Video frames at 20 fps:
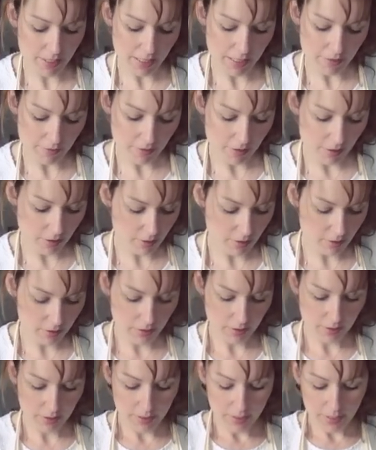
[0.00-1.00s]
even,
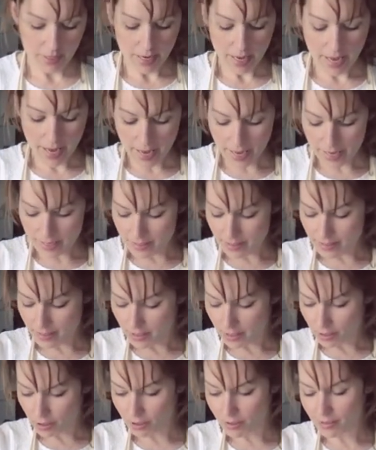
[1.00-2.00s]

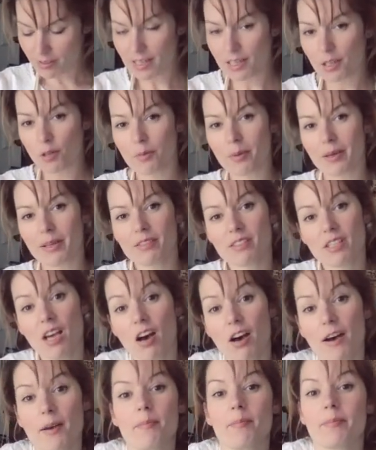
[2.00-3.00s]
and just a little bit of
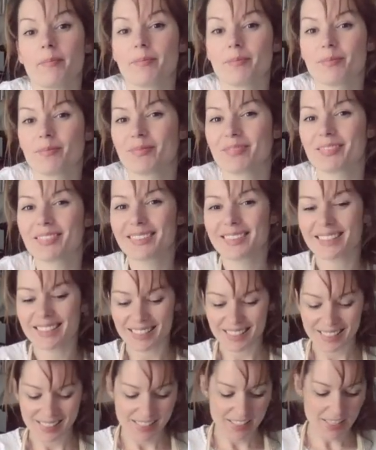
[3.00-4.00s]
time.
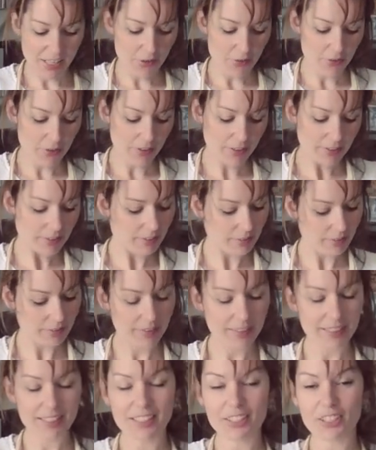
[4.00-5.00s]
So
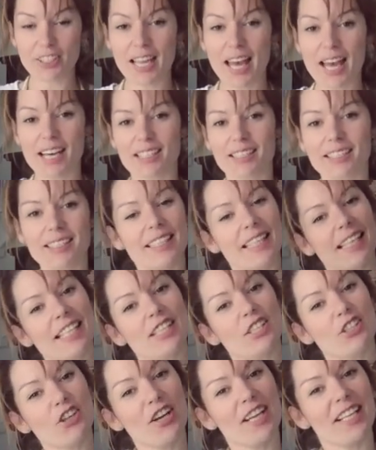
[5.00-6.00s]
good luck,
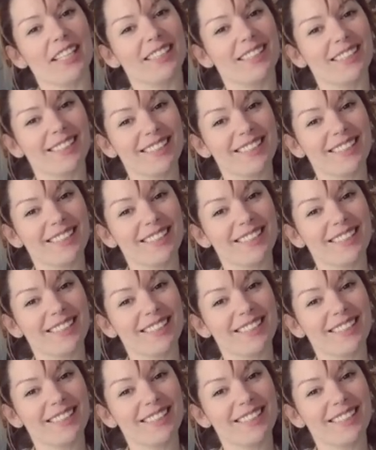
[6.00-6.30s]
enjoy.